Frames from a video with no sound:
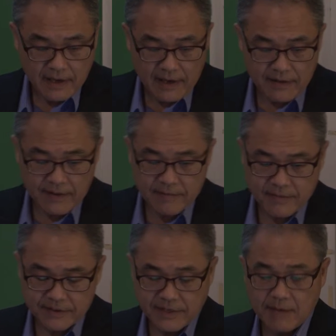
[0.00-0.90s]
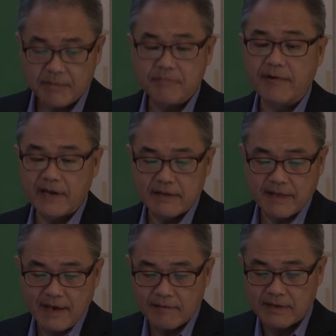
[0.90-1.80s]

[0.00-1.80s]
And this can be break down,